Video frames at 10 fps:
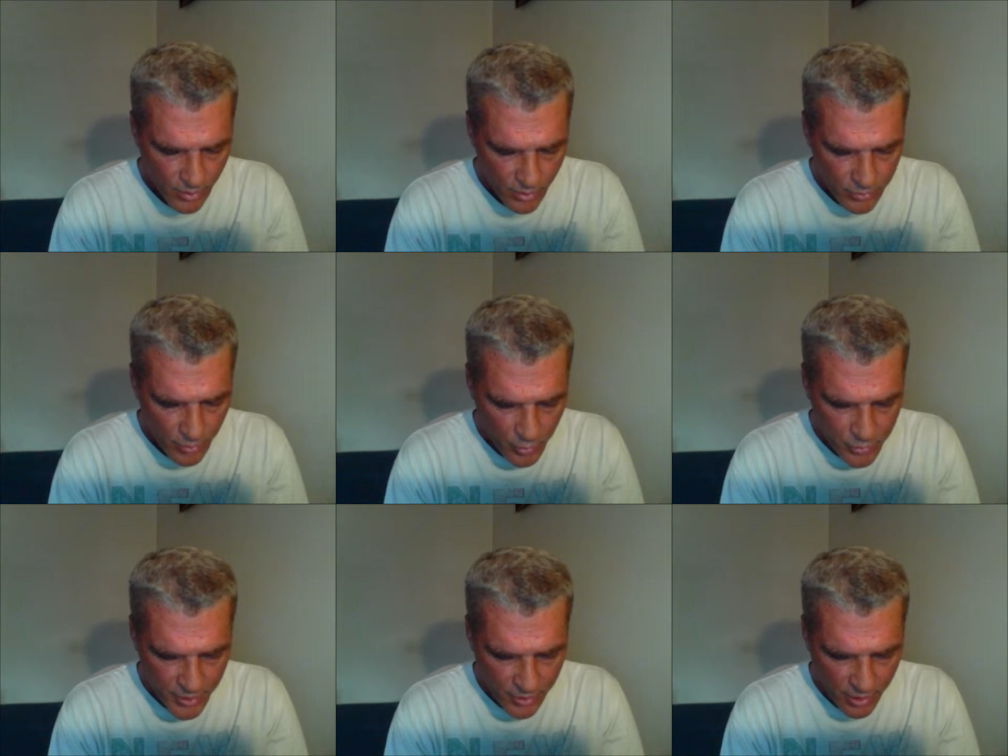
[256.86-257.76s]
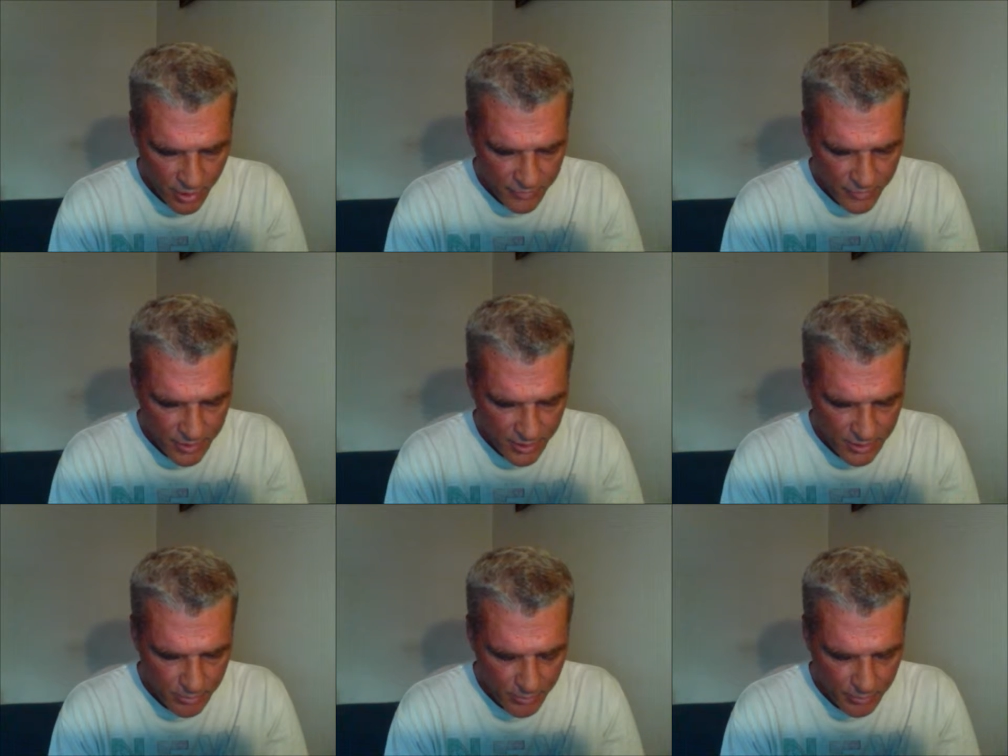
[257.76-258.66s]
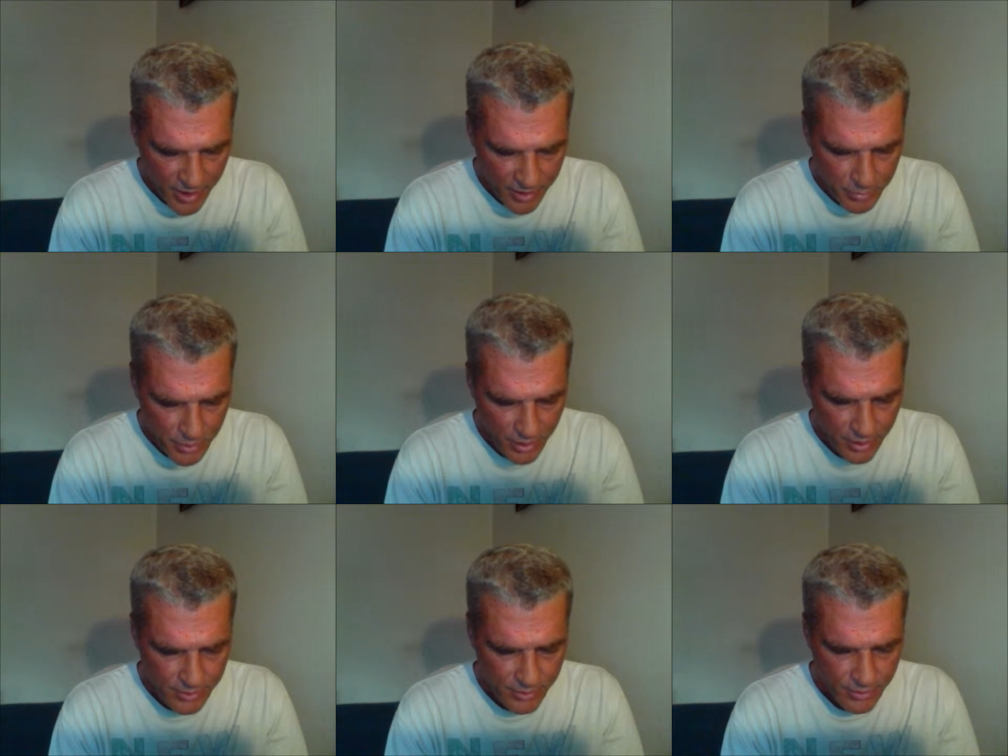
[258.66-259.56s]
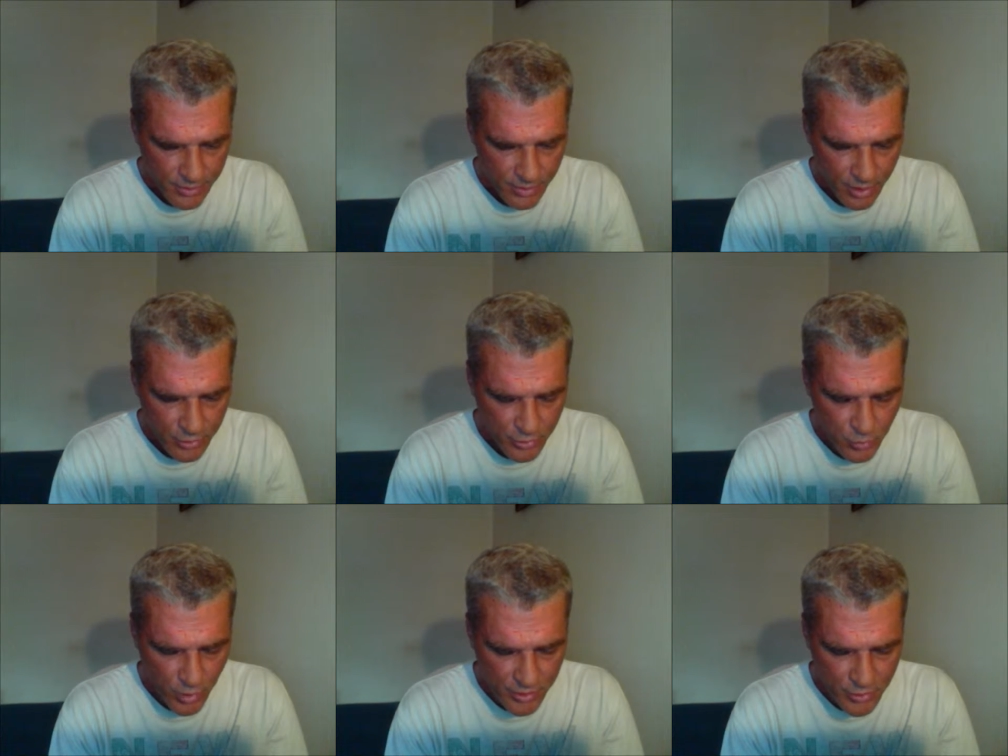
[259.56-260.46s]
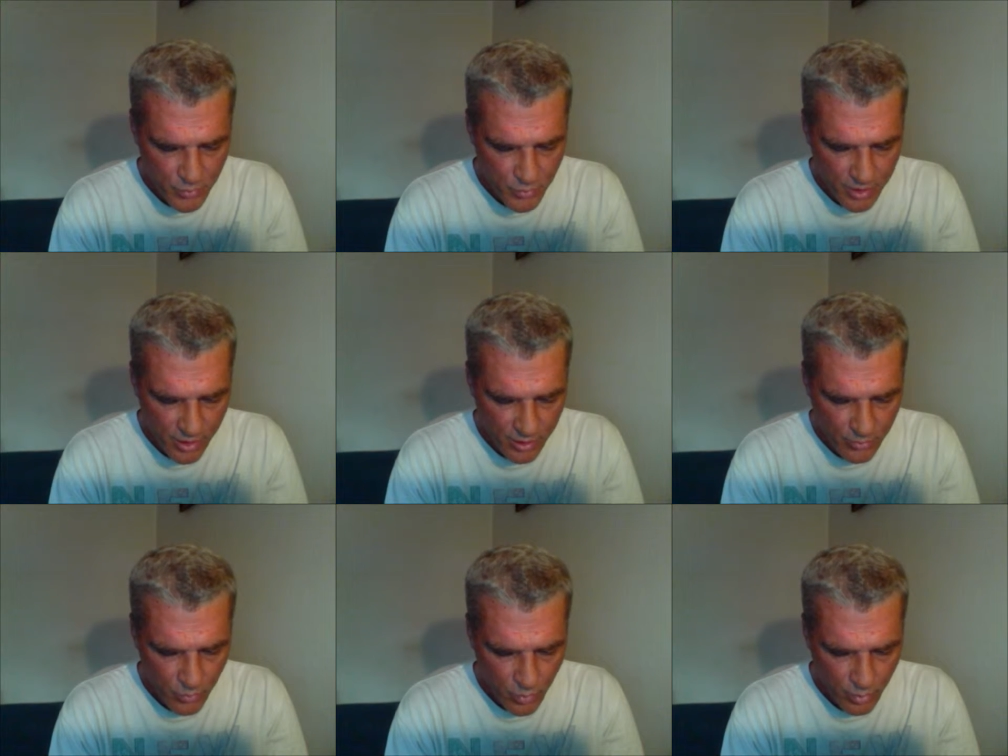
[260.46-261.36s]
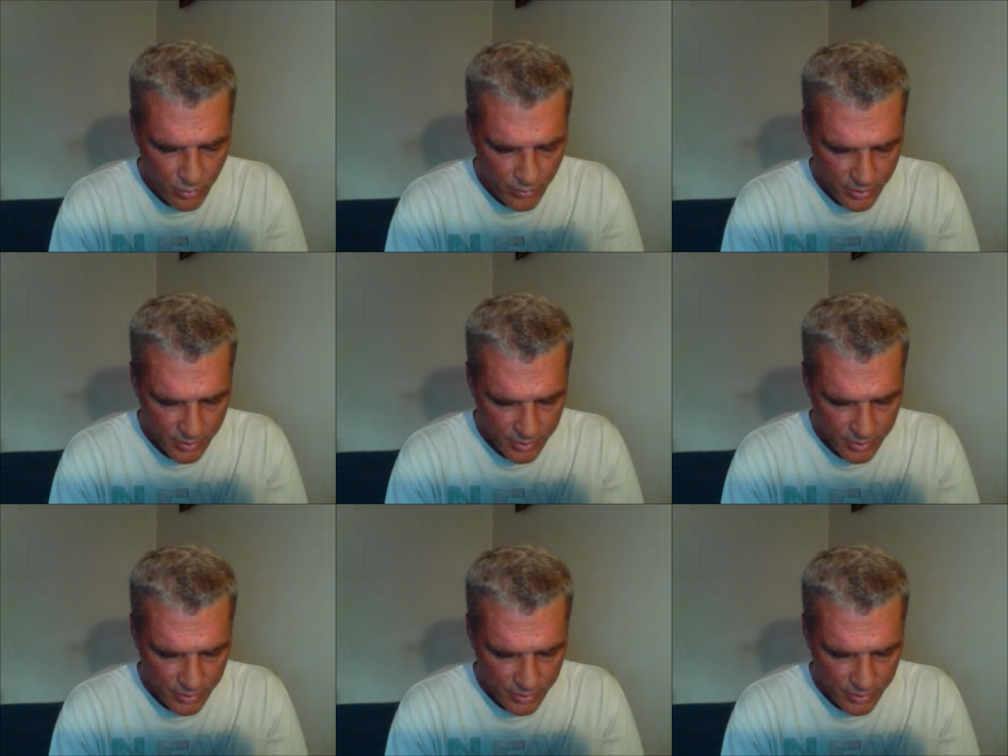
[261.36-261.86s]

Those that are the kingdom of Babylon are the ones we are at war with.